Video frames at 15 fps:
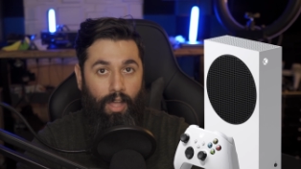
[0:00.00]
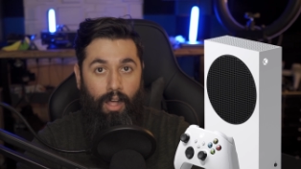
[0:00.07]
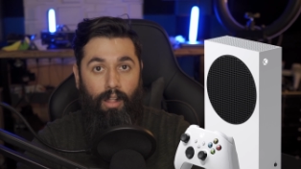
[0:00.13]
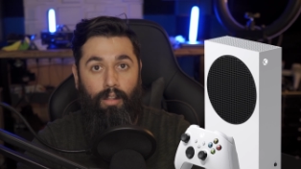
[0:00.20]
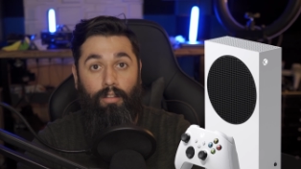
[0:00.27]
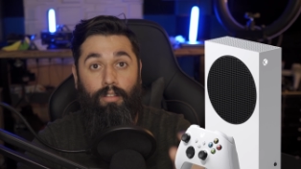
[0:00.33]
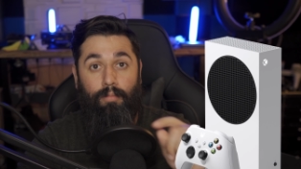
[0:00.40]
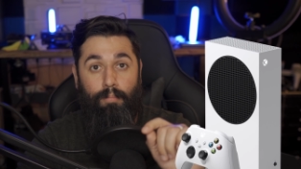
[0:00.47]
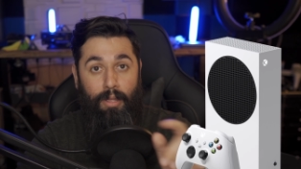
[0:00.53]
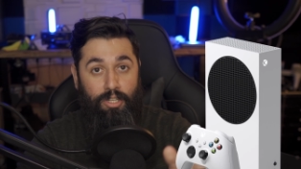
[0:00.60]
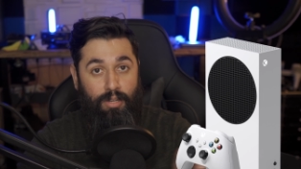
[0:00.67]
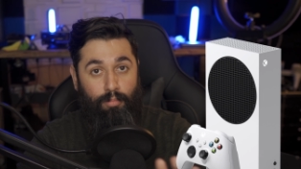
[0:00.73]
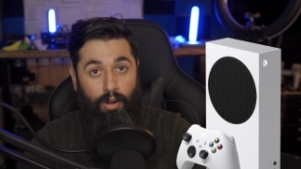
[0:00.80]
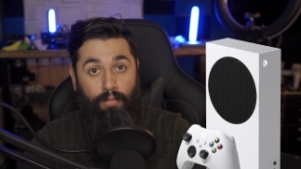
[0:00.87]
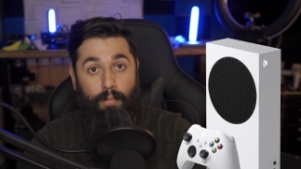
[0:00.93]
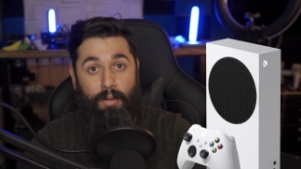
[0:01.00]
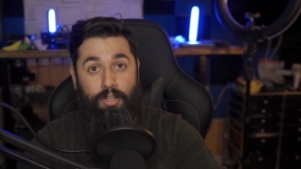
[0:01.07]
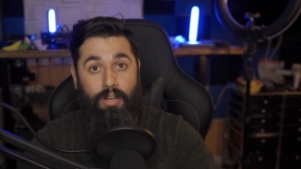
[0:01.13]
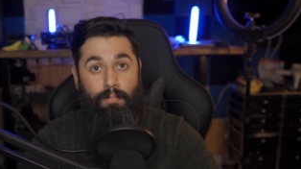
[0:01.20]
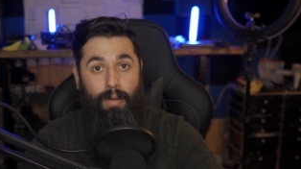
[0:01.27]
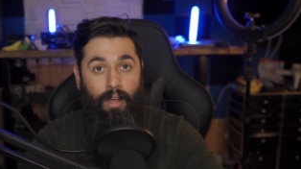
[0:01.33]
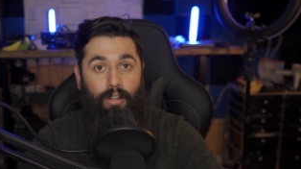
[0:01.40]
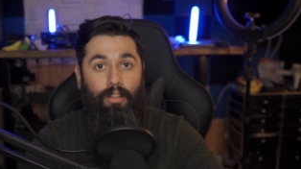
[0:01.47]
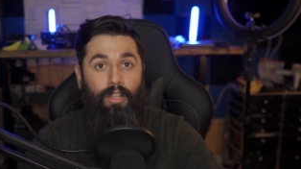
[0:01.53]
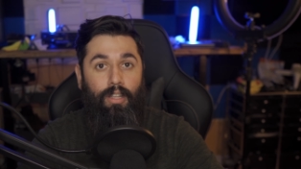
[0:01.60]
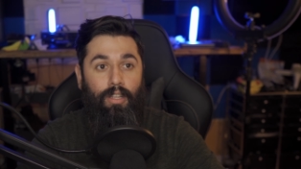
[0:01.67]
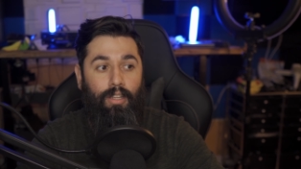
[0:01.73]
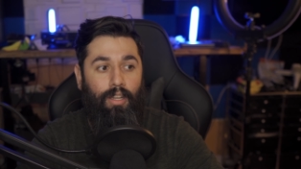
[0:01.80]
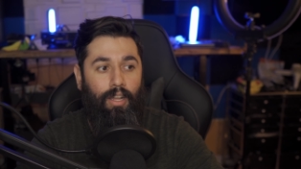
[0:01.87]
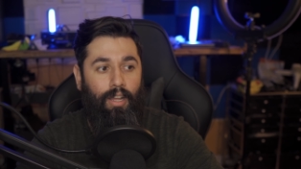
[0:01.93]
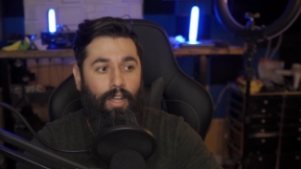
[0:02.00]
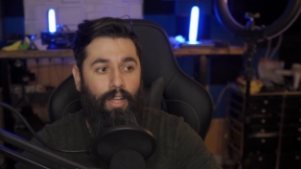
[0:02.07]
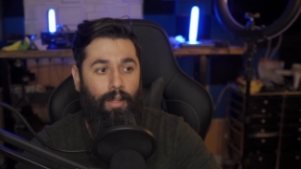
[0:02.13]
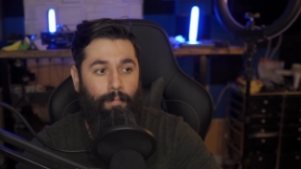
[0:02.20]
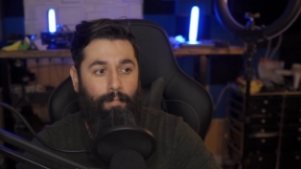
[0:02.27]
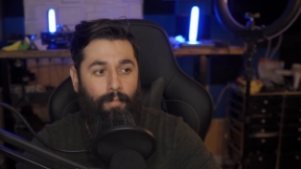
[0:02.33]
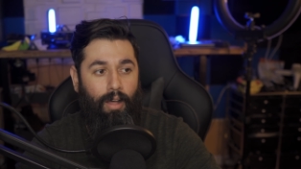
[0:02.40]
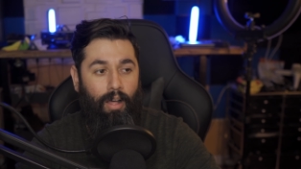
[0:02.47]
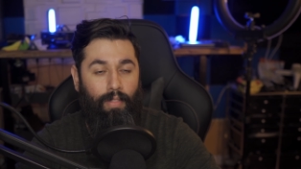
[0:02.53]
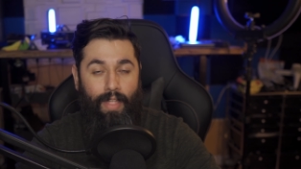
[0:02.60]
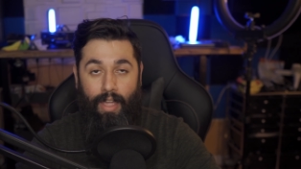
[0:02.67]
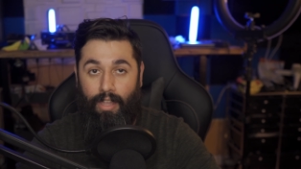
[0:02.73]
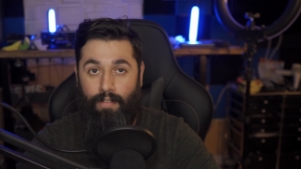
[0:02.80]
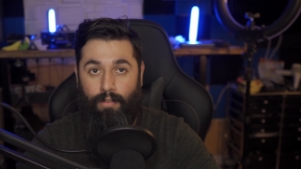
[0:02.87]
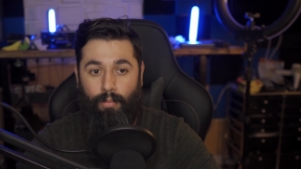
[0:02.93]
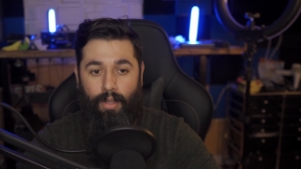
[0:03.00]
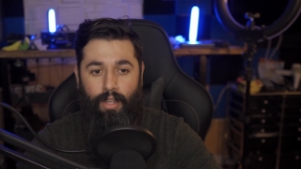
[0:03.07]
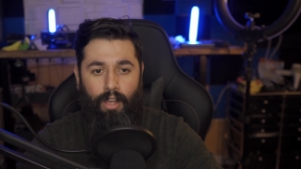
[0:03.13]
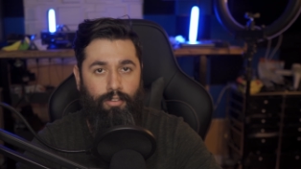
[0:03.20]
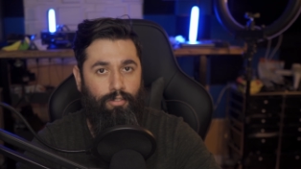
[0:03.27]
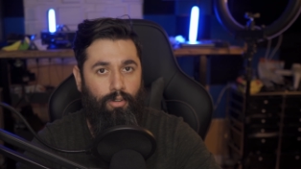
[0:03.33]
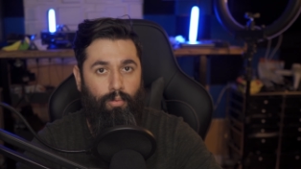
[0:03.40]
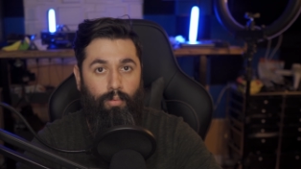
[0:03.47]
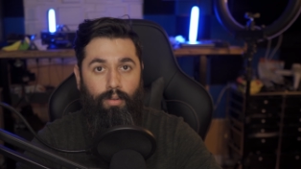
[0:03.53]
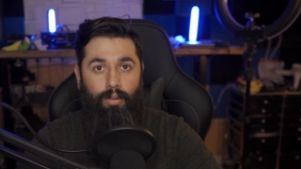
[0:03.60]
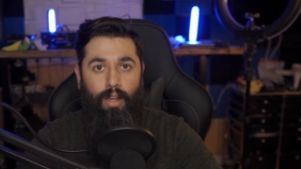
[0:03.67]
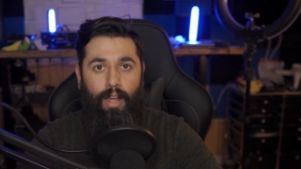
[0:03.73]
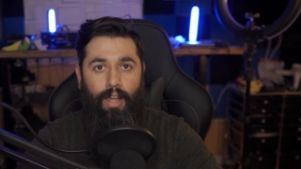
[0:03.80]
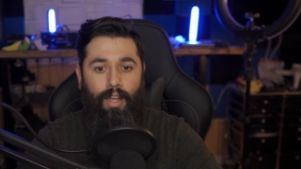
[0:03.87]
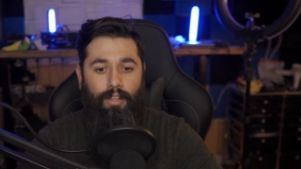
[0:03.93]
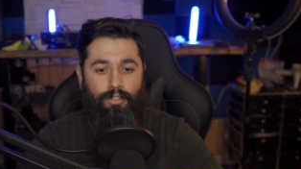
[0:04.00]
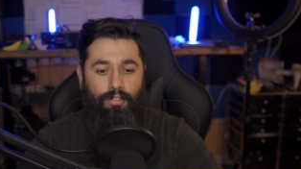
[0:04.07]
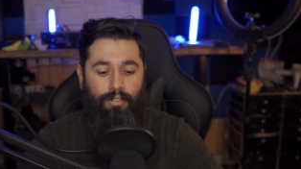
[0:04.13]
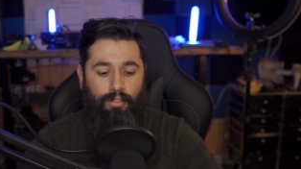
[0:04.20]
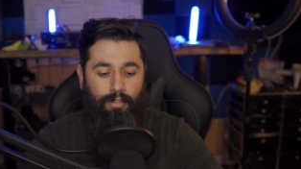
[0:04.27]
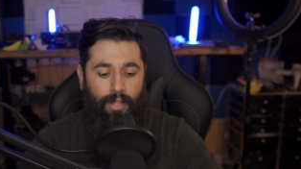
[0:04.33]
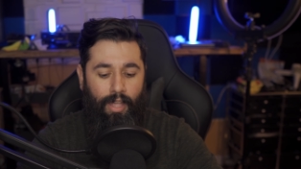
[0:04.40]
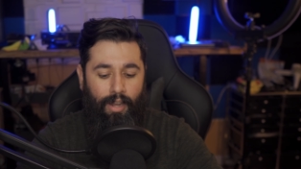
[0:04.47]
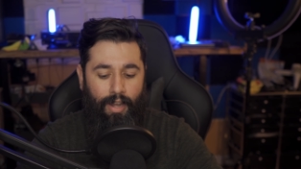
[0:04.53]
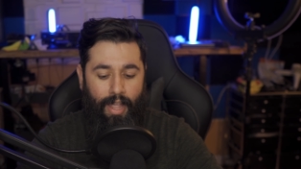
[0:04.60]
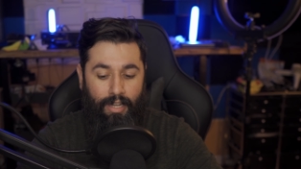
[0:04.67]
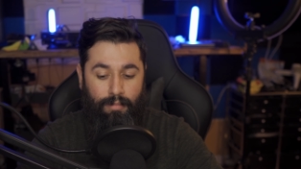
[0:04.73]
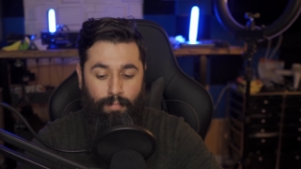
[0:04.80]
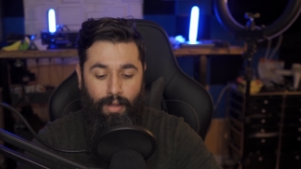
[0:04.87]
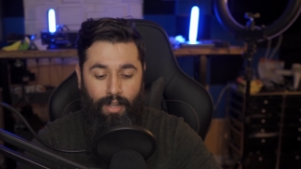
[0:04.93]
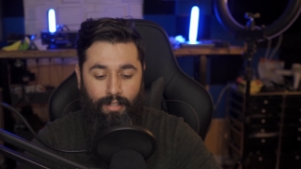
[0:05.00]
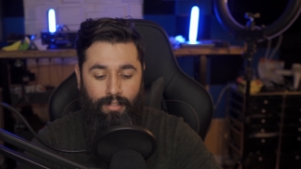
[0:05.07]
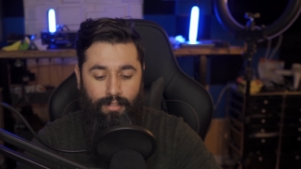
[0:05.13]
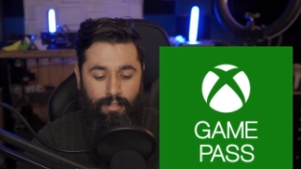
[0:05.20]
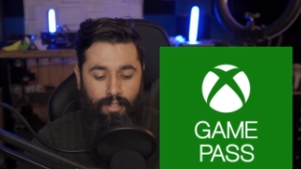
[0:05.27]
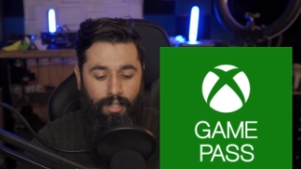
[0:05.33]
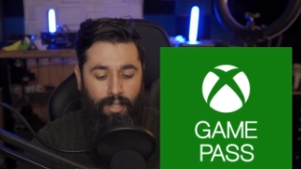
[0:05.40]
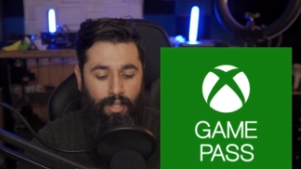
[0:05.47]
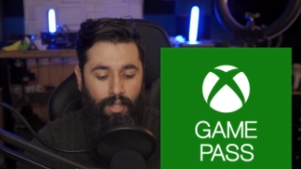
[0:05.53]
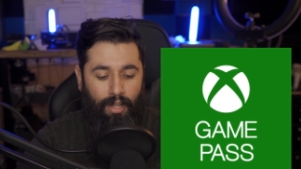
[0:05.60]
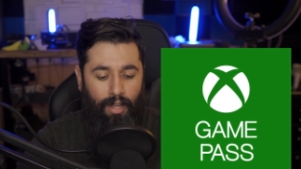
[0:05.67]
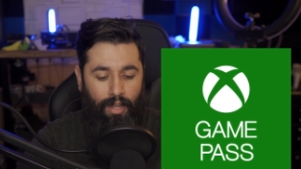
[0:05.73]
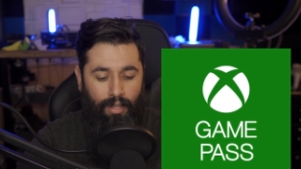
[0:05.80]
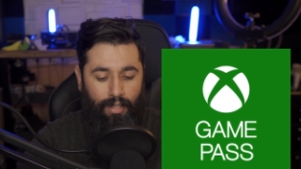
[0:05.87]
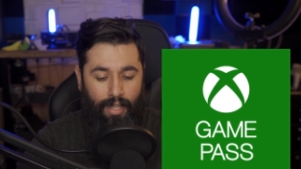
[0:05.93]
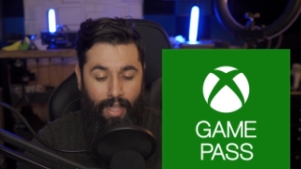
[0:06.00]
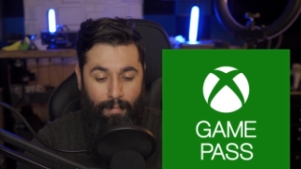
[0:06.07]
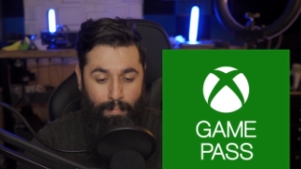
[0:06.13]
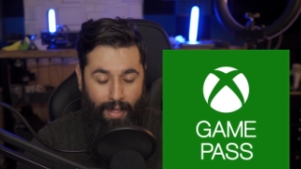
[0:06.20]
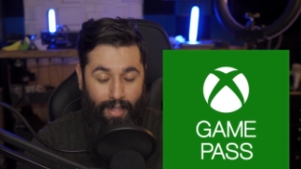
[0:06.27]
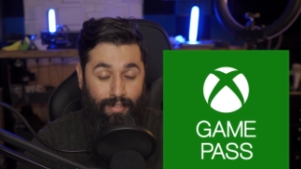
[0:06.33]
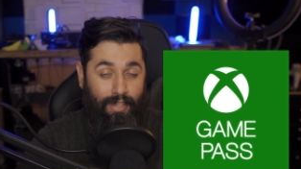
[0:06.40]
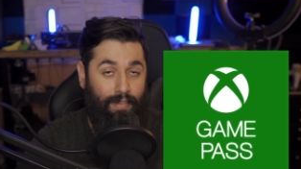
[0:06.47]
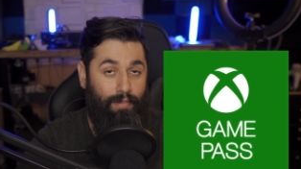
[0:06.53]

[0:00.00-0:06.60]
I'll mention more information about on that giveaway. Also, an Xbox Game Pass